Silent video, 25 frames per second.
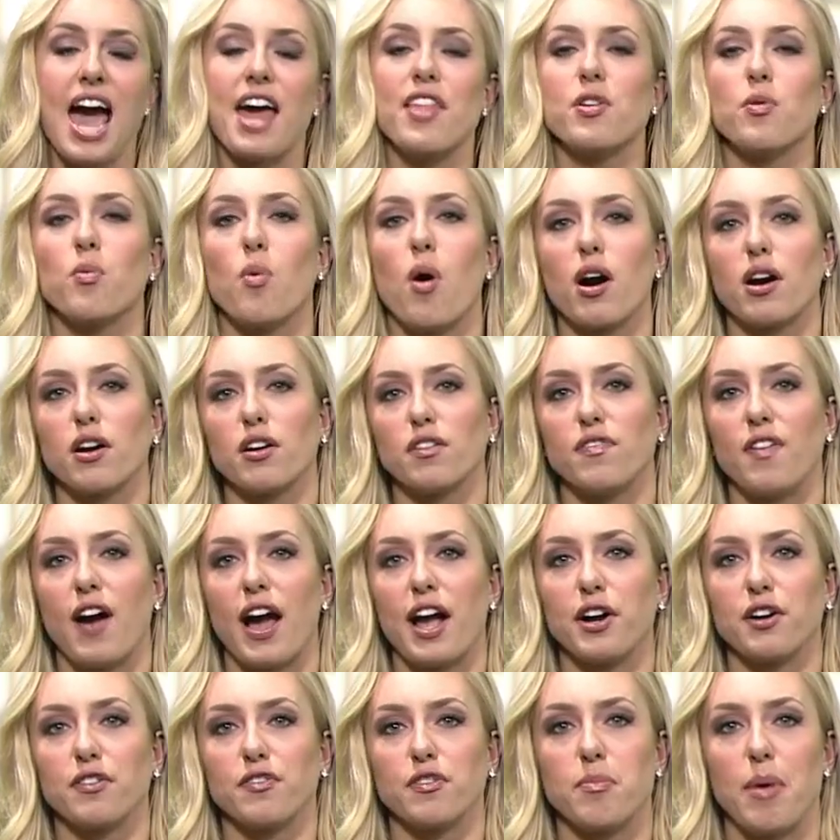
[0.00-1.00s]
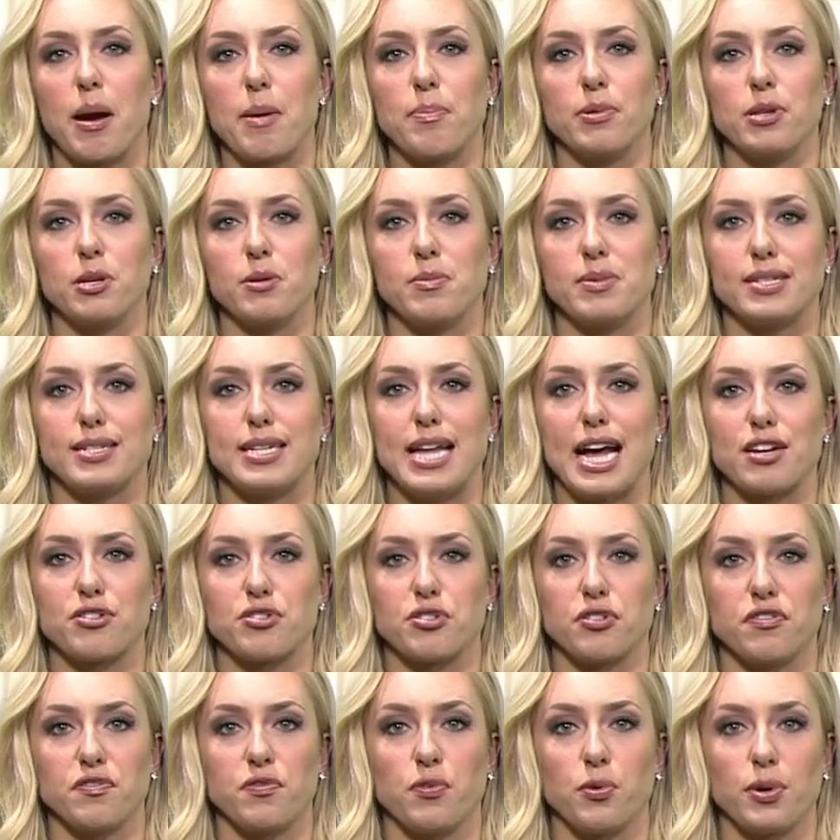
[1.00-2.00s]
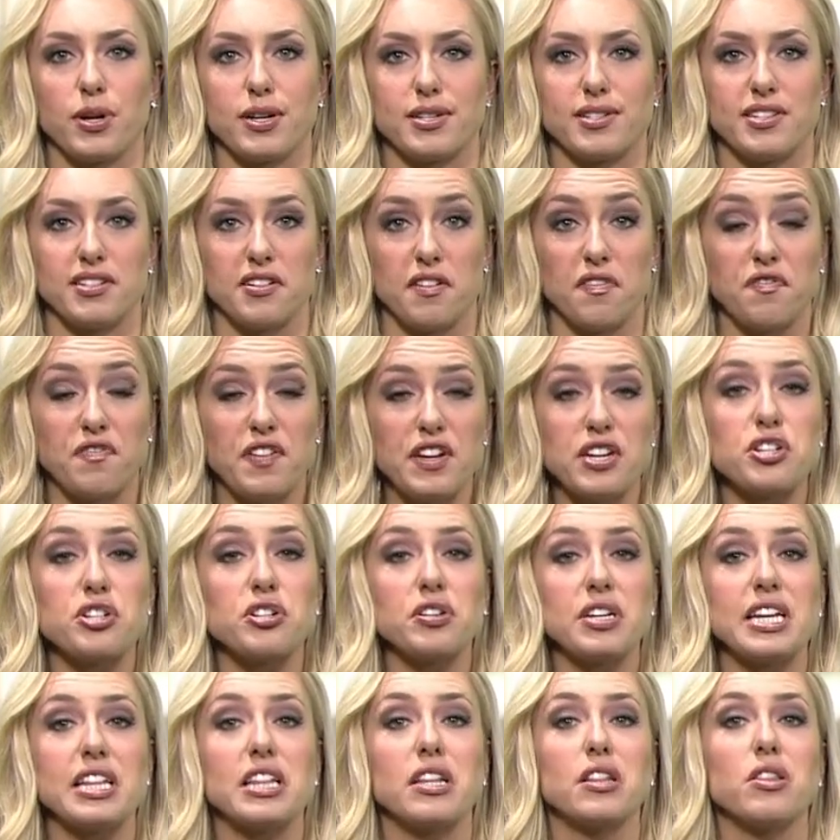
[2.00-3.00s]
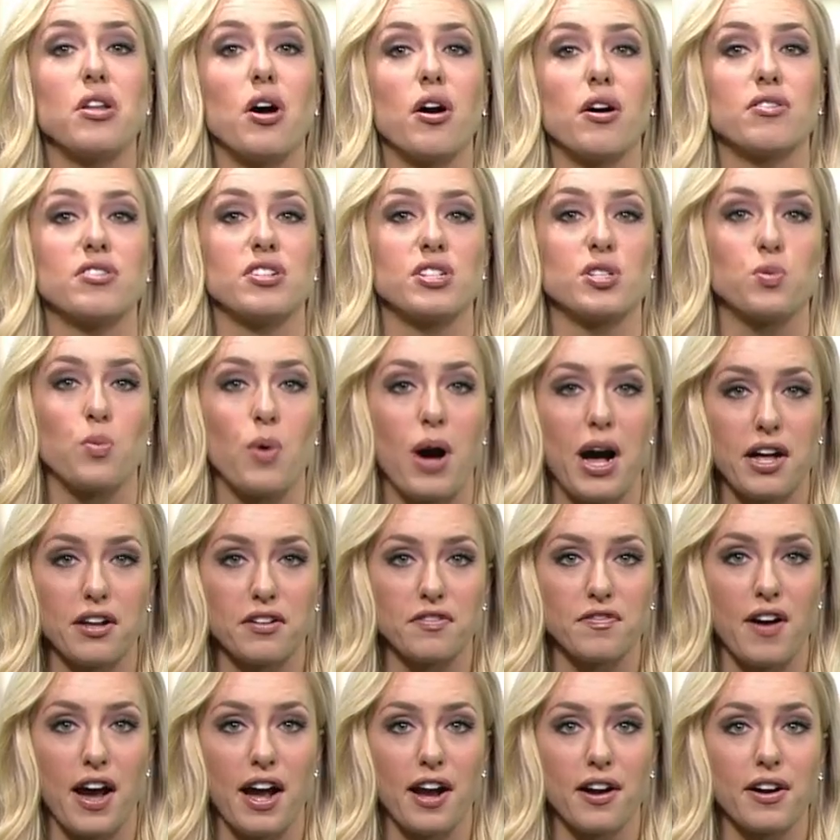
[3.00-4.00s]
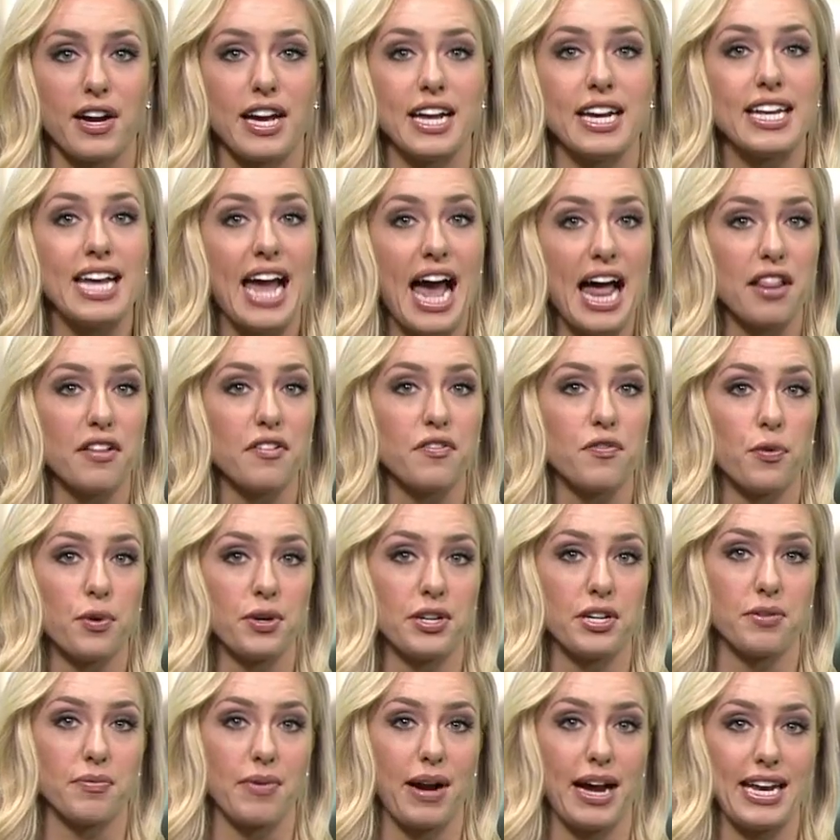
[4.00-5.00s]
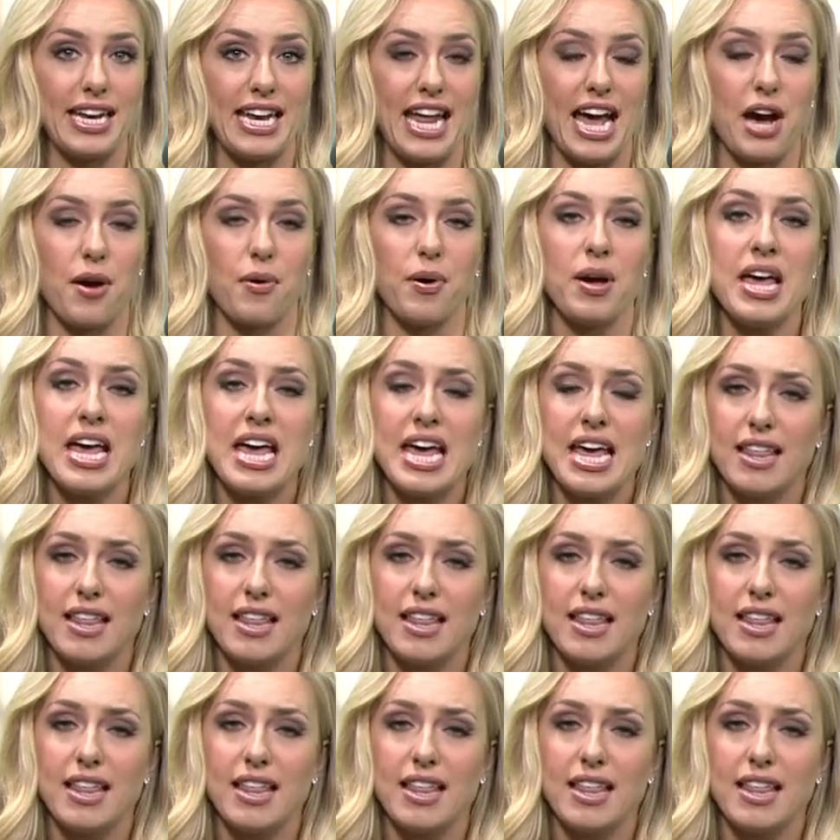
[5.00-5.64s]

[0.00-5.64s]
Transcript: And the Walker Fire over by Plumas National Forest is officially the largest wildfire in California right now.